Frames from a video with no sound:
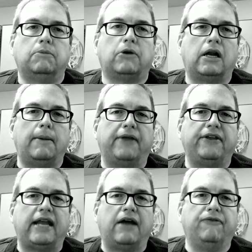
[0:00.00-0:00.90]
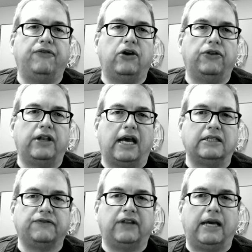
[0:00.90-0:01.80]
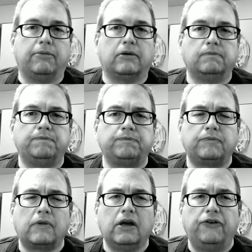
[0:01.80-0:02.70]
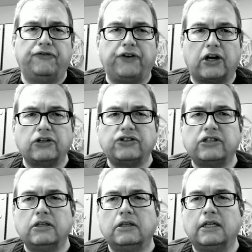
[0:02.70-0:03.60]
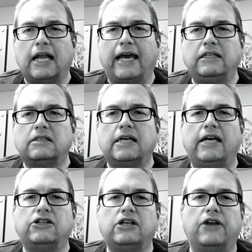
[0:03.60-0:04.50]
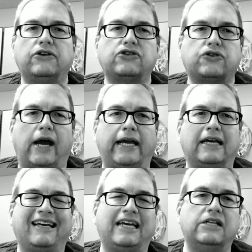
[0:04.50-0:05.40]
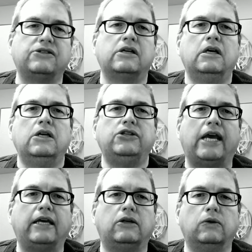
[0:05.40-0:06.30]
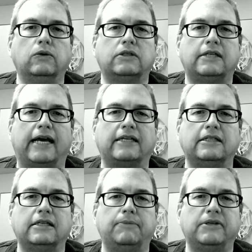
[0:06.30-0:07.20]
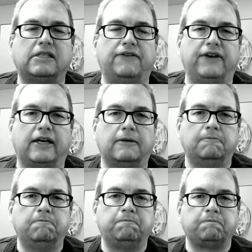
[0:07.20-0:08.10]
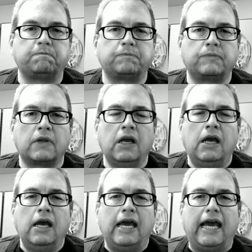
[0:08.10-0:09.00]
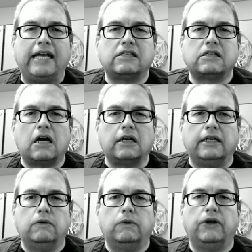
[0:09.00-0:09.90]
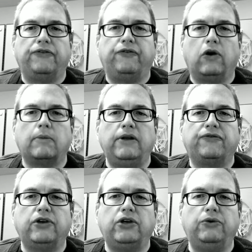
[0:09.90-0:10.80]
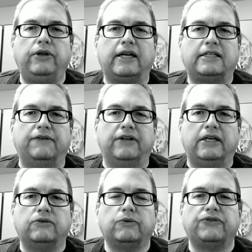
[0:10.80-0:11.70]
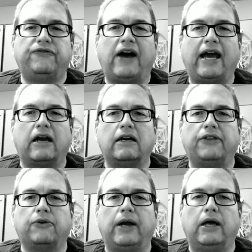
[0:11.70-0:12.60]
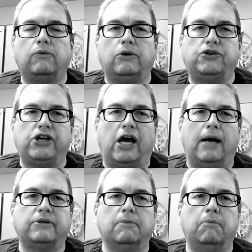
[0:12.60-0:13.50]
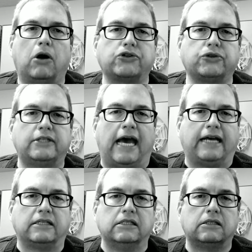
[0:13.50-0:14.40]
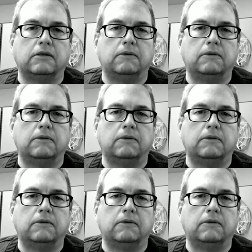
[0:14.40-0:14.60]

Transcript: brought about the downfall of the Knights of Labor. First, the Knights staged another strike against Jay Gould's Texas and Pacific. It started when a foreman for union activities was fired at the railroad shops in Marshall, Texas,